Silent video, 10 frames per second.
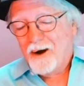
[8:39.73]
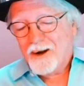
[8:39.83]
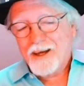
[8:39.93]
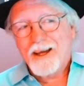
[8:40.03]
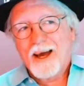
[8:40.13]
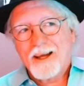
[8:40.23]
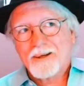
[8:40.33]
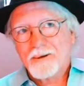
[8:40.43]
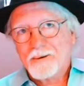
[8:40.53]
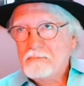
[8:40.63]
Now it
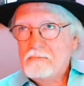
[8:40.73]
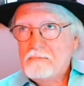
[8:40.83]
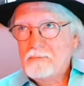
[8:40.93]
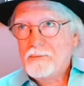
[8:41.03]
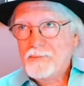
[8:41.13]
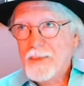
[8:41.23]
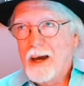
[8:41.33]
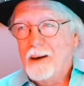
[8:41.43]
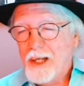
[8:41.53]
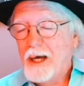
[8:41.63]

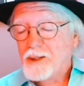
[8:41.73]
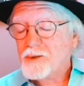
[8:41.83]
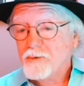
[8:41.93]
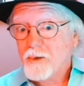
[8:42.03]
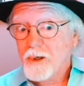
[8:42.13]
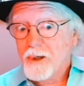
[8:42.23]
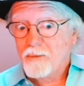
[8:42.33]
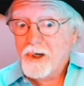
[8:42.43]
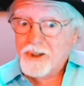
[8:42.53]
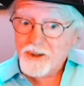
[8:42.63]
has to really
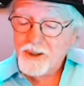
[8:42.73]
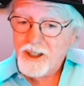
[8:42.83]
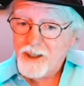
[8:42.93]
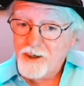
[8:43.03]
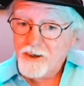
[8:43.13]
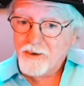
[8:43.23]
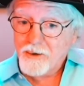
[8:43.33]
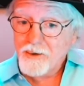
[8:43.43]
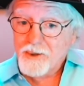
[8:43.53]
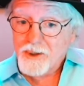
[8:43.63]
impress your dad and your
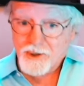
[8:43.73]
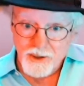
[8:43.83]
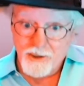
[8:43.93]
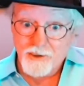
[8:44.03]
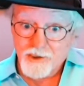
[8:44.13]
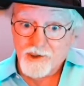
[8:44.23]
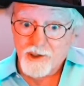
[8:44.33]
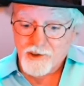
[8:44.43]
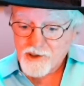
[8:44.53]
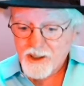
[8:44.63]
uncle to see the
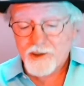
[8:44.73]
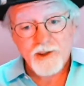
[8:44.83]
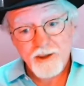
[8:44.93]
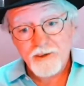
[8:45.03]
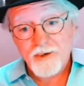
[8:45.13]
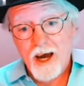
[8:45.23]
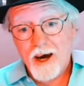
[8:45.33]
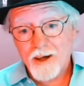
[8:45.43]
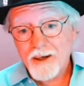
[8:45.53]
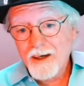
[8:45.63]
success that you've
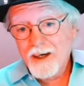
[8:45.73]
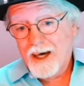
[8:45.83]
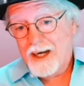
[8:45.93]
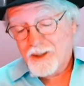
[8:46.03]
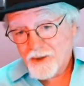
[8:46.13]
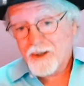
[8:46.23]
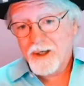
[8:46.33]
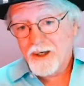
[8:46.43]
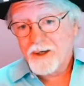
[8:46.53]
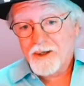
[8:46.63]
had. And I
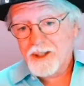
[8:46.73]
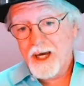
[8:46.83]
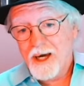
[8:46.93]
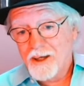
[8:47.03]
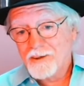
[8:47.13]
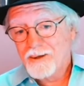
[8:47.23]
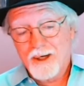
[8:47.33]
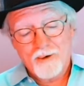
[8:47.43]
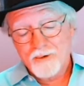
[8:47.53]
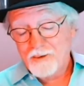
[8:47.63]
certainly understand,
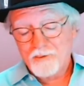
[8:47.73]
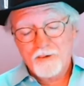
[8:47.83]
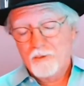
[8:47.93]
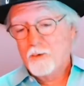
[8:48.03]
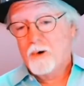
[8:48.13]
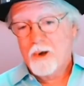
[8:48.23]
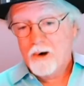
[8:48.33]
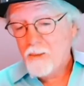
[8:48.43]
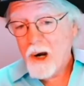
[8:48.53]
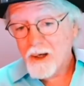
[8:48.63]
we
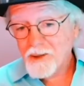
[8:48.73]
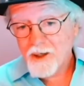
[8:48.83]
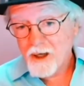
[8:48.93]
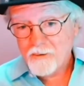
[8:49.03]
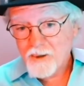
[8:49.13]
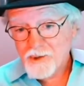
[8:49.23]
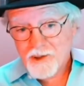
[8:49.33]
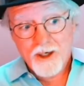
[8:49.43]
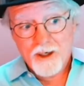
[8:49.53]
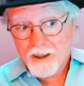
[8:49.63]
worry our parents to death by
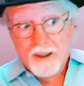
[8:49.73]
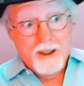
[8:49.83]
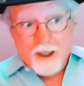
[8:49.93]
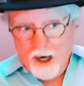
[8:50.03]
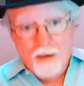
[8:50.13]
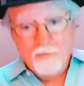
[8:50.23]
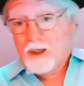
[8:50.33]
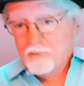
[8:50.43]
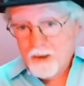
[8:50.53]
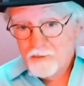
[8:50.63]
saying,
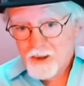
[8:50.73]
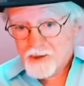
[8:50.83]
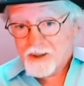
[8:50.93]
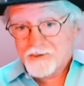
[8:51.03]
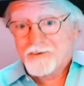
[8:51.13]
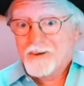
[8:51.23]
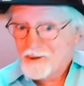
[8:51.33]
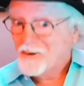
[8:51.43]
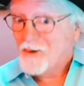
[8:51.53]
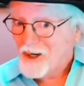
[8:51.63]
I'm going to be a musician for
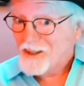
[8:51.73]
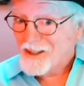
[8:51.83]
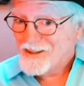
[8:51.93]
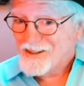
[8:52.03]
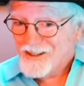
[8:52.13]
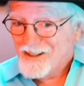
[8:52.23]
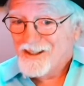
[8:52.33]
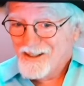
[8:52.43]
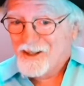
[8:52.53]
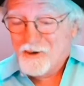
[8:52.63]
a living, right? That's,
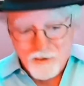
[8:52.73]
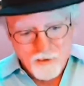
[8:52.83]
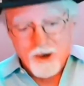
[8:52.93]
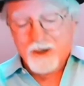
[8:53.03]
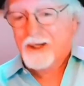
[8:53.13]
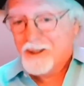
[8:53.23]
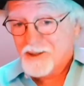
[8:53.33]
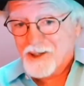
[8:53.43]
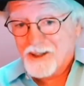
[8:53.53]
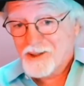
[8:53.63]
you walk into
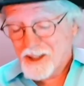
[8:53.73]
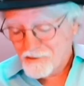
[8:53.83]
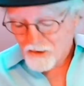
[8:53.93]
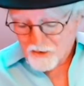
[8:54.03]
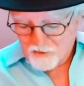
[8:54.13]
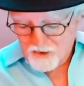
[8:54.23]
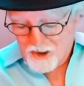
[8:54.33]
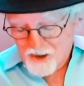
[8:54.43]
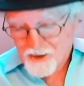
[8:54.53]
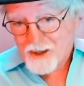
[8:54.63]
this unstable
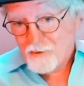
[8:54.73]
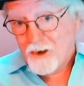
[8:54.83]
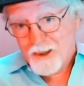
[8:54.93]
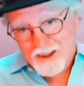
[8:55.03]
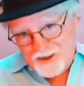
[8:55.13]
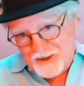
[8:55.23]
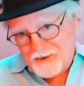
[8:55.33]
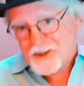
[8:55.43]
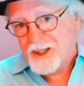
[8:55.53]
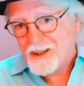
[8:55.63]
career, and they want,
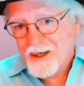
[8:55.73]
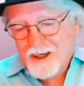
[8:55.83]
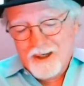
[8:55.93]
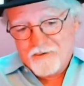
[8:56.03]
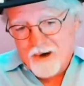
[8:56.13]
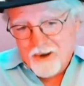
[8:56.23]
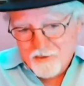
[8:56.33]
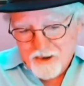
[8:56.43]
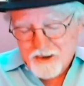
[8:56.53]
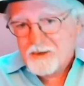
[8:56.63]
as you said, your
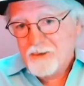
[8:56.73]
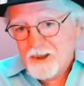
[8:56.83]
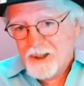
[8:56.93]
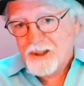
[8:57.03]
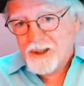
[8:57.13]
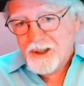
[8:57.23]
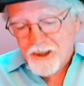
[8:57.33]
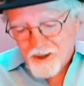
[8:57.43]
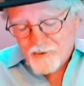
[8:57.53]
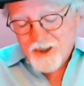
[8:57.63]
father wanted you to be an engineer.